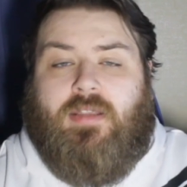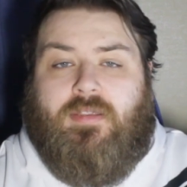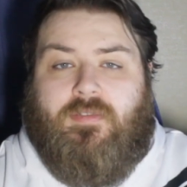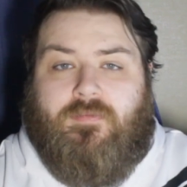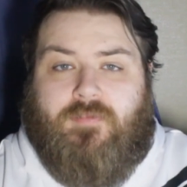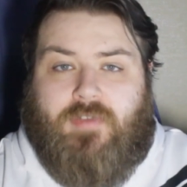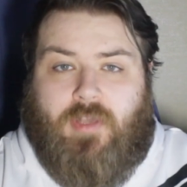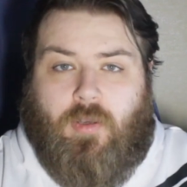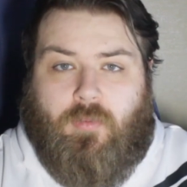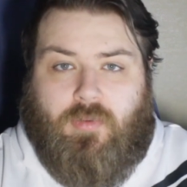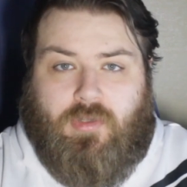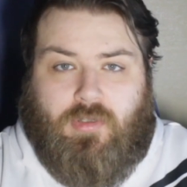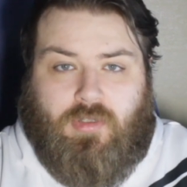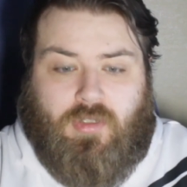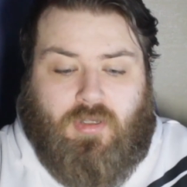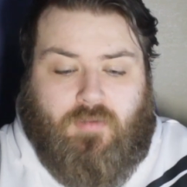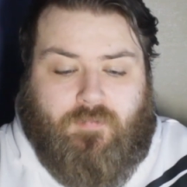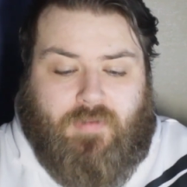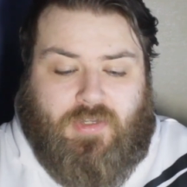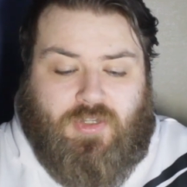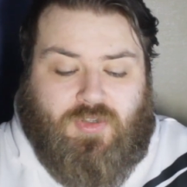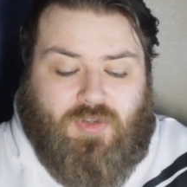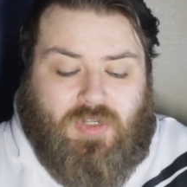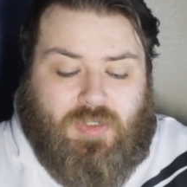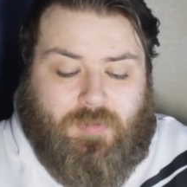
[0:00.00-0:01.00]
They've dealt with a lot
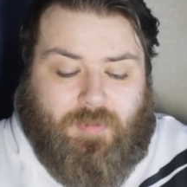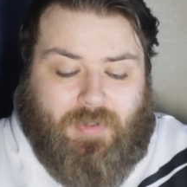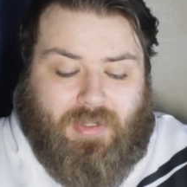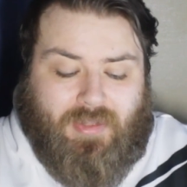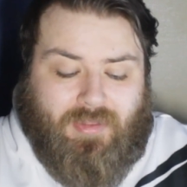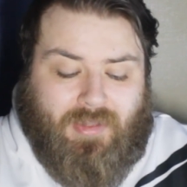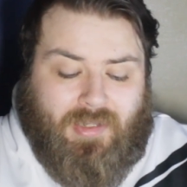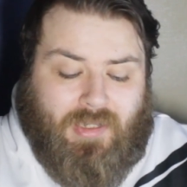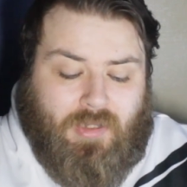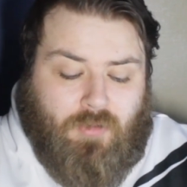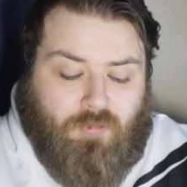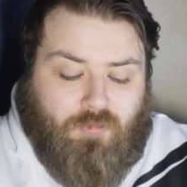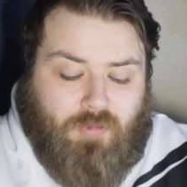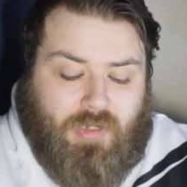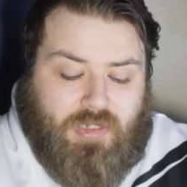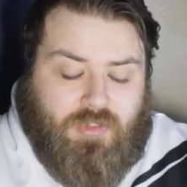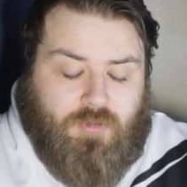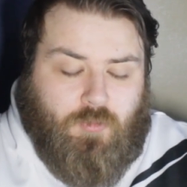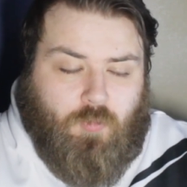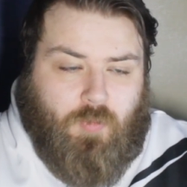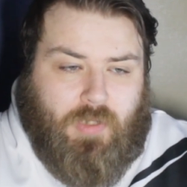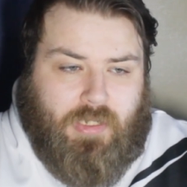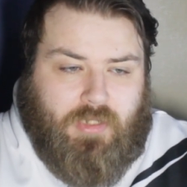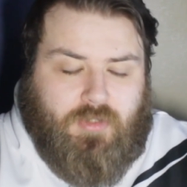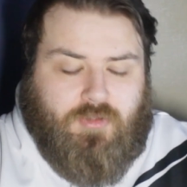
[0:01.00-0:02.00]
of injuries, but I think in
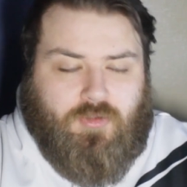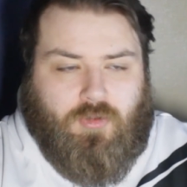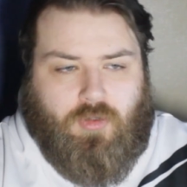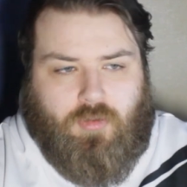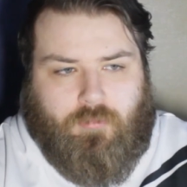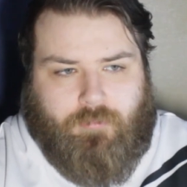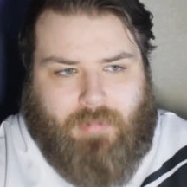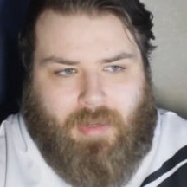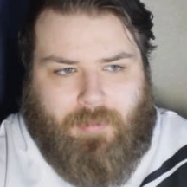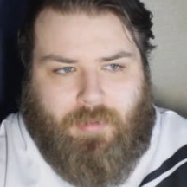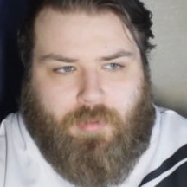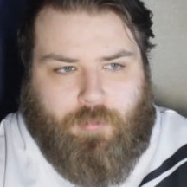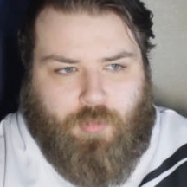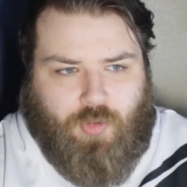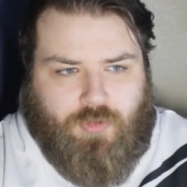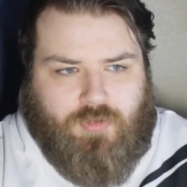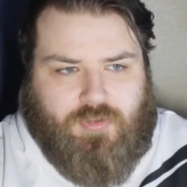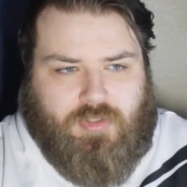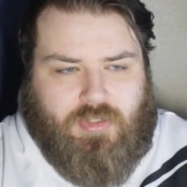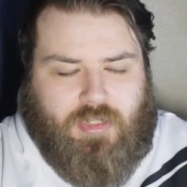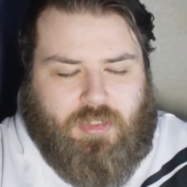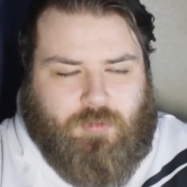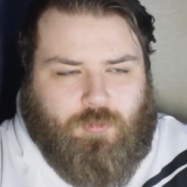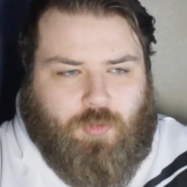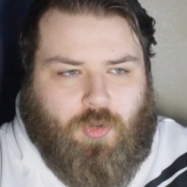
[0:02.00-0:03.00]
recent weeks or maybe
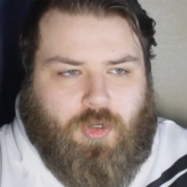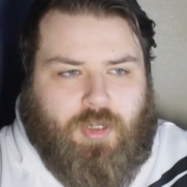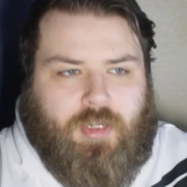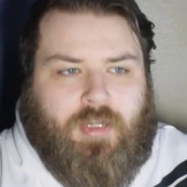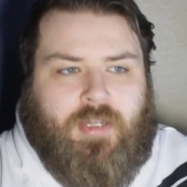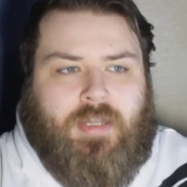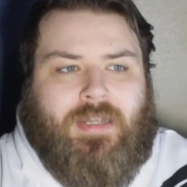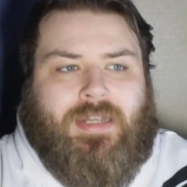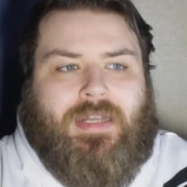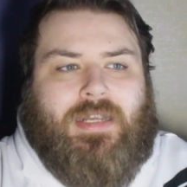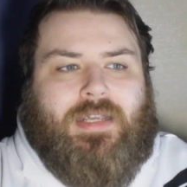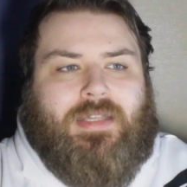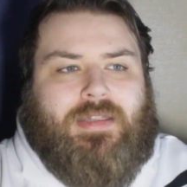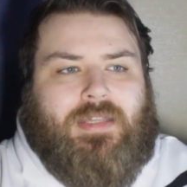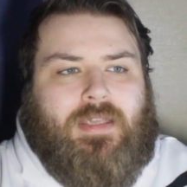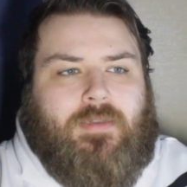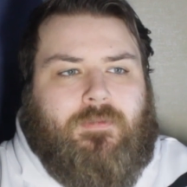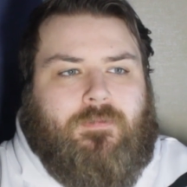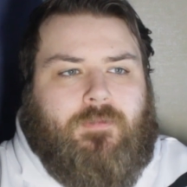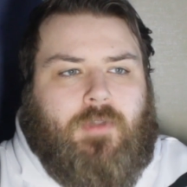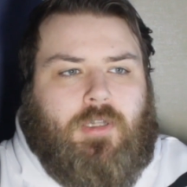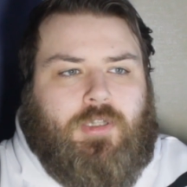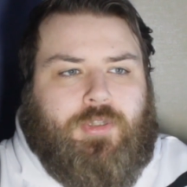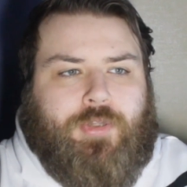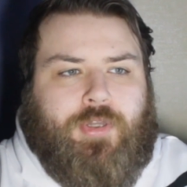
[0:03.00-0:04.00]
months at this point,
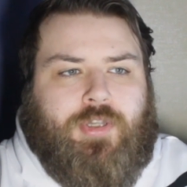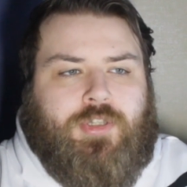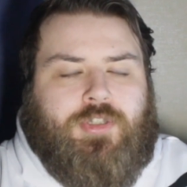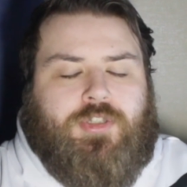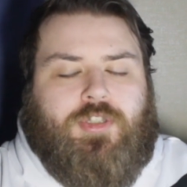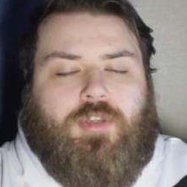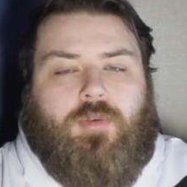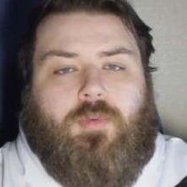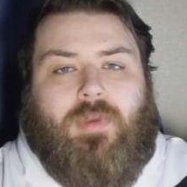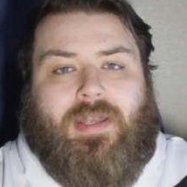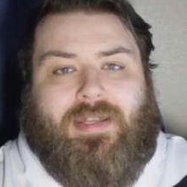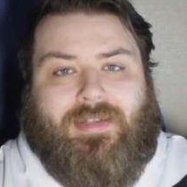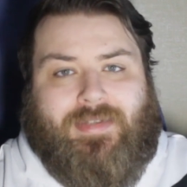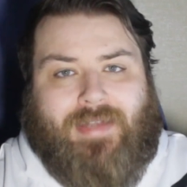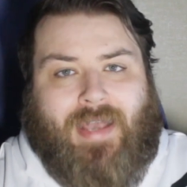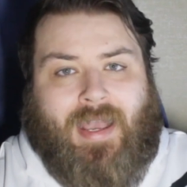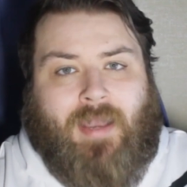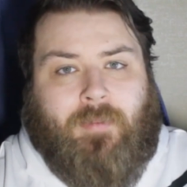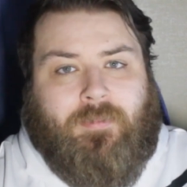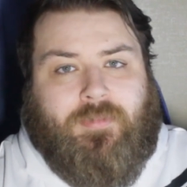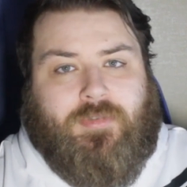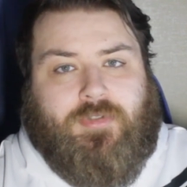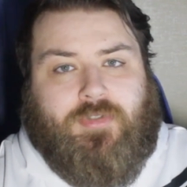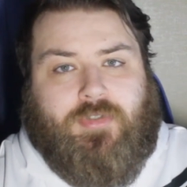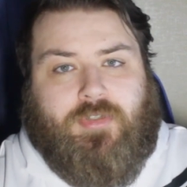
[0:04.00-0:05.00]
they've learnt to
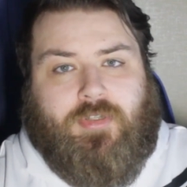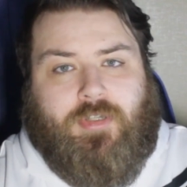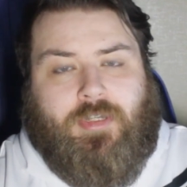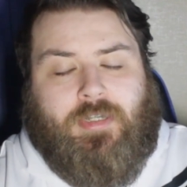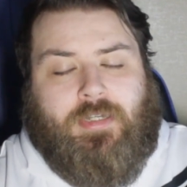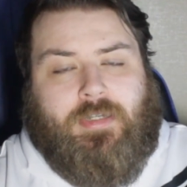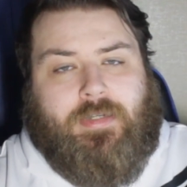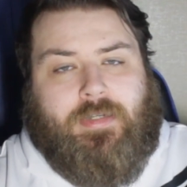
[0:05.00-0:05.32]
adapt